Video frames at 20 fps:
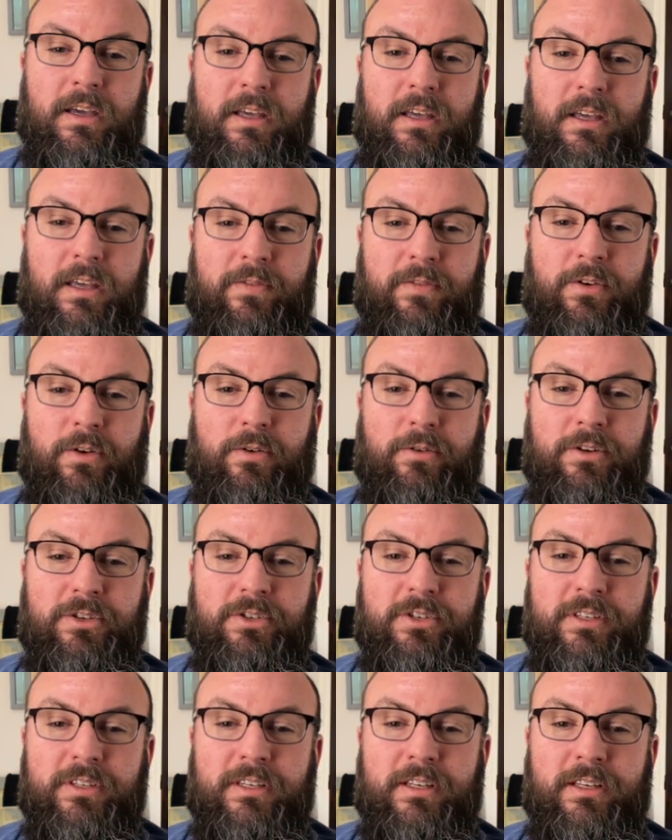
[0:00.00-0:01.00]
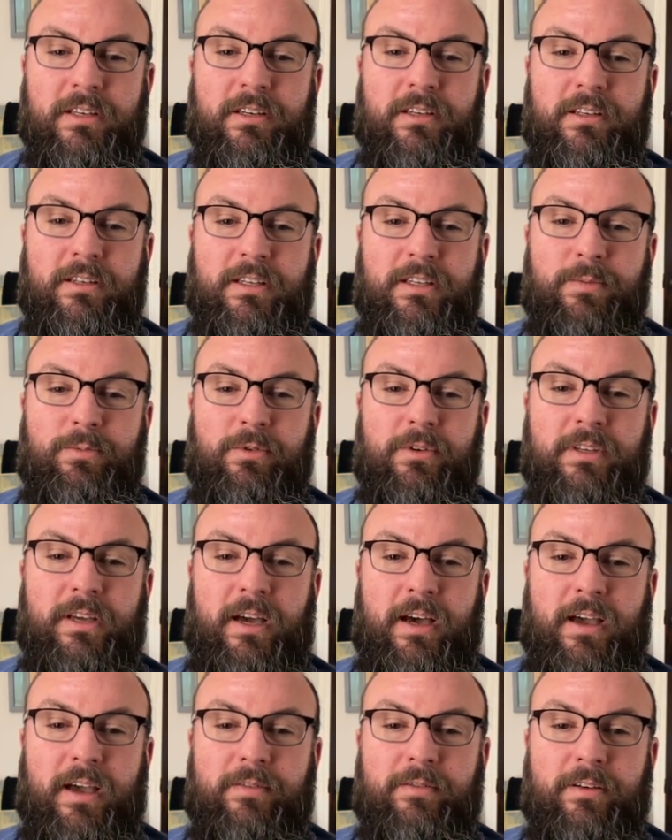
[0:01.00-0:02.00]
If you are interested in a deeper
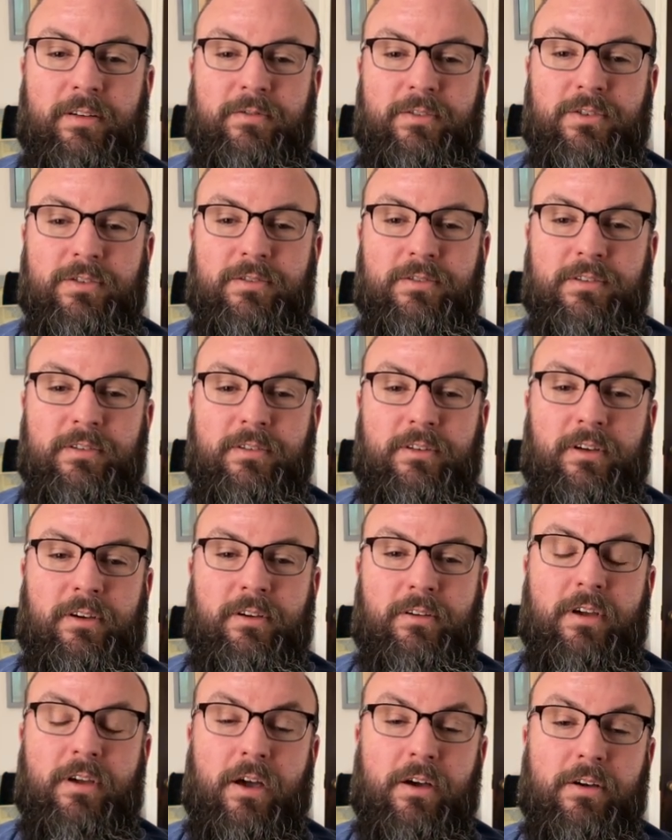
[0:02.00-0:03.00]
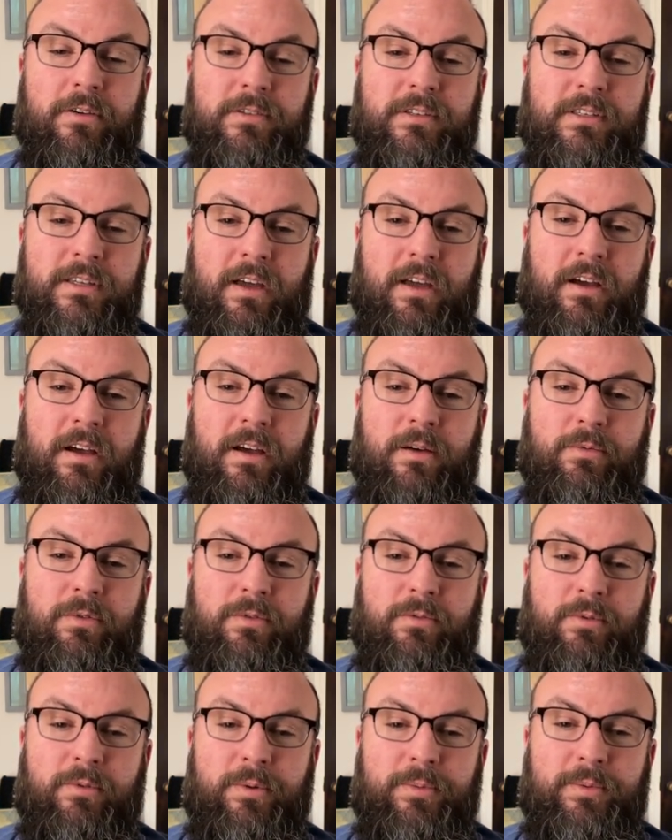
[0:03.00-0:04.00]
dive on Visual Studio Code setup with
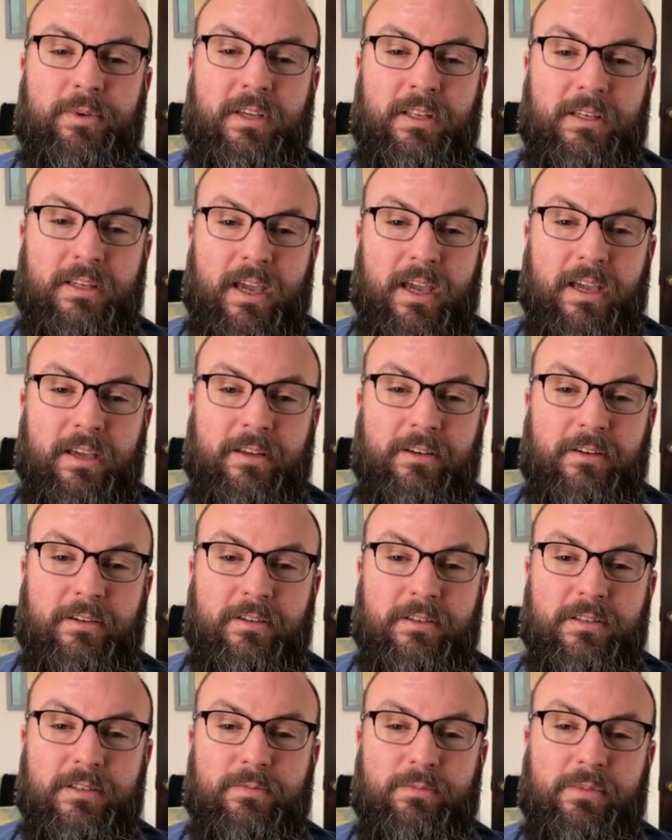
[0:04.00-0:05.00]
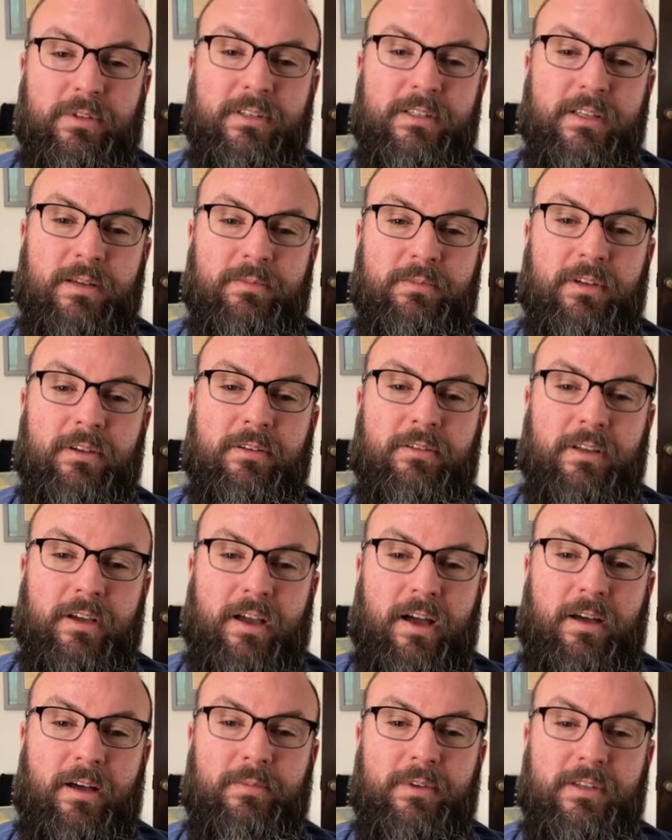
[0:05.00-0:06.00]
remote containers, please let me know in the
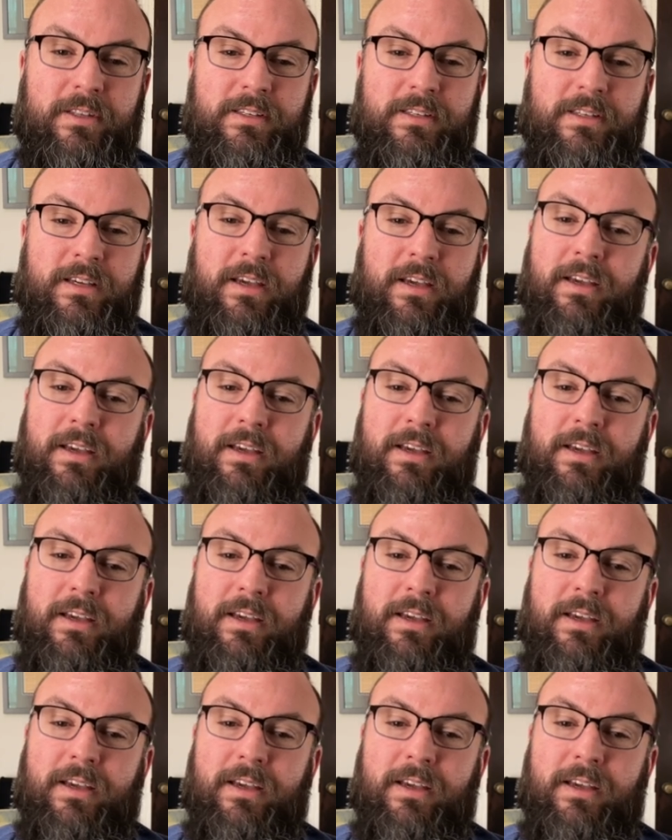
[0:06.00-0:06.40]
comments.